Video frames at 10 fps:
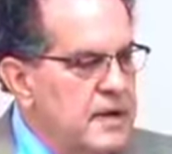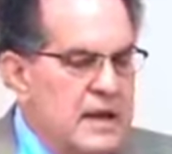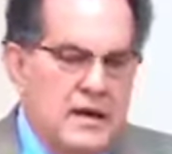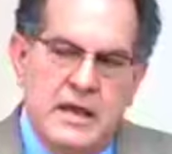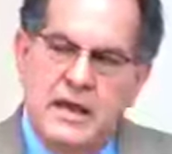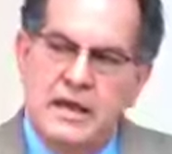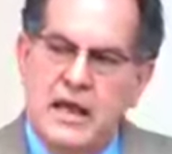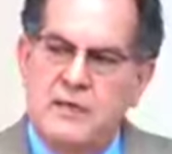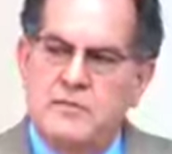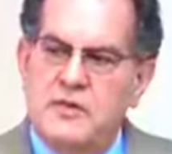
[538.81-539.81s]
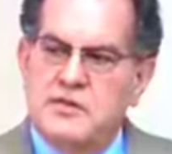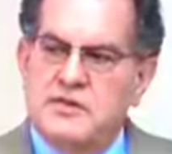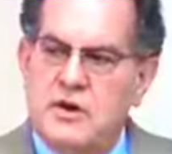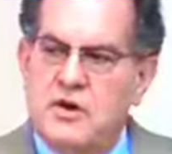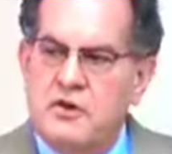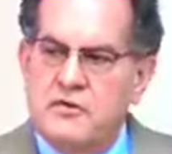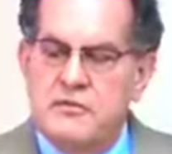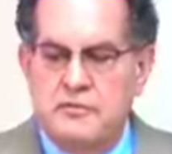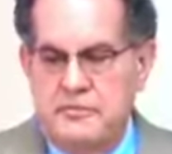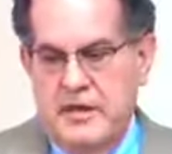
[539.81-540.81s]
When he came to this
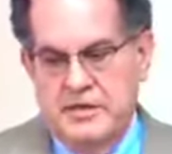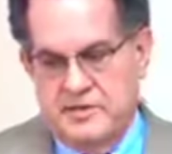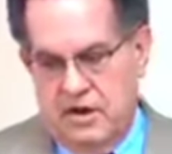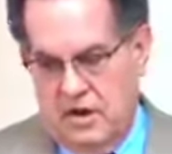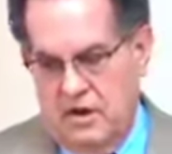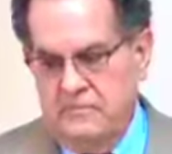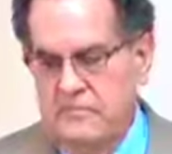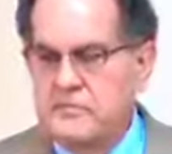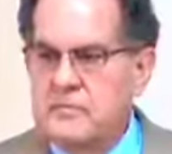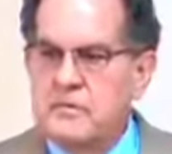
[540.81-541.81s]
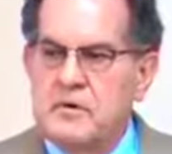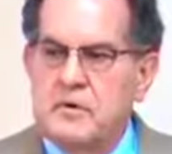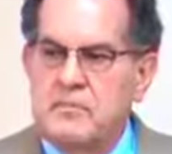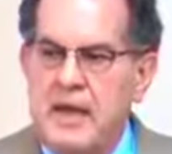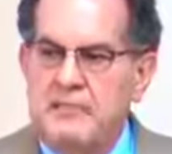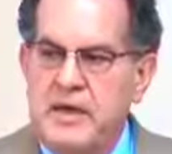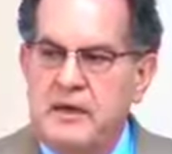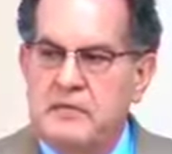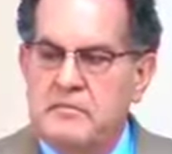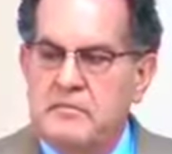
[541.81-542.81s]
earth, they saw a
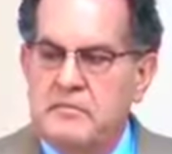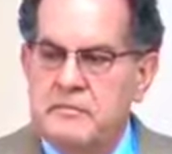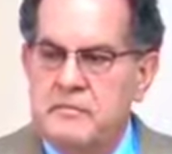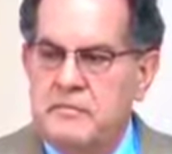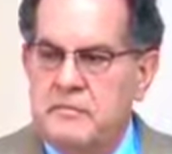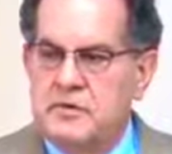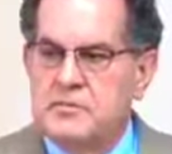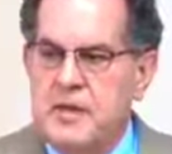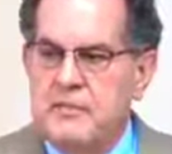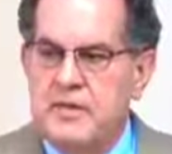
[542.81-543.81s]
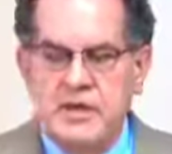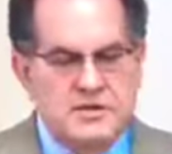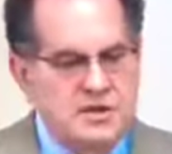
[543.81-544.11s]
baby, most people. They